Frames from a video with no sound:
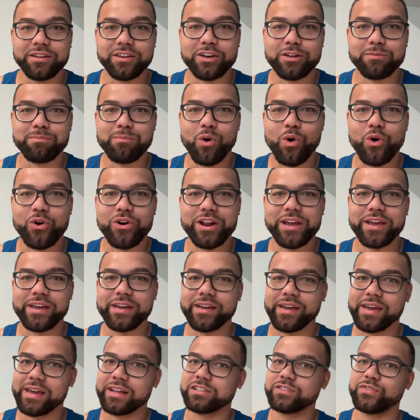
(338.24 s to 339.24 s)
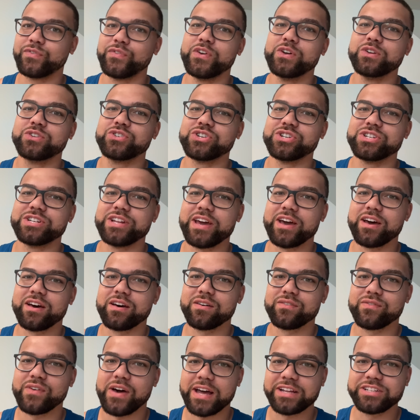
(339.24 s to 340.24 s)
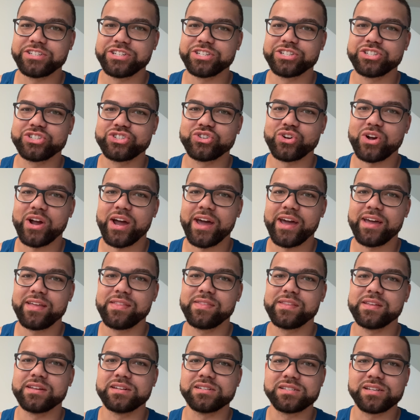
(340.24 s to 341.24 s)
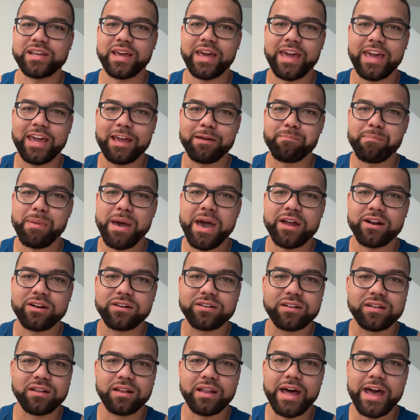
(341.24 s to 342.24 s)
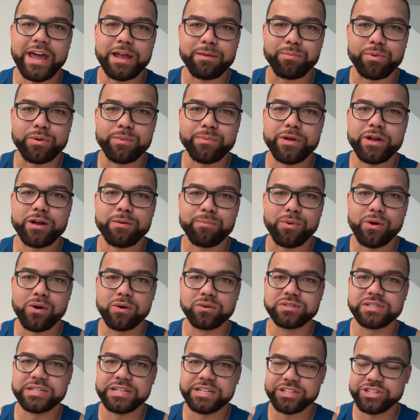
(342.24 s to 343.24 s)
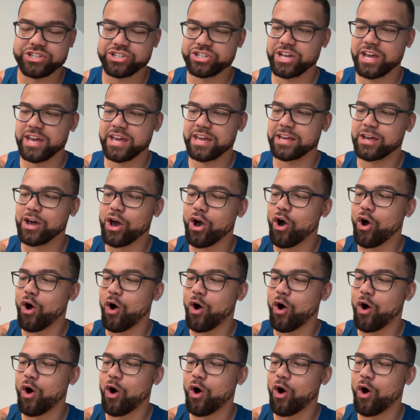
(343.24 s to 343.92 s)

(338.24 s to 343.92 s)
Good morning, it's Future Dev. I just tried this Cake Batter Delight Premier Protein Shake.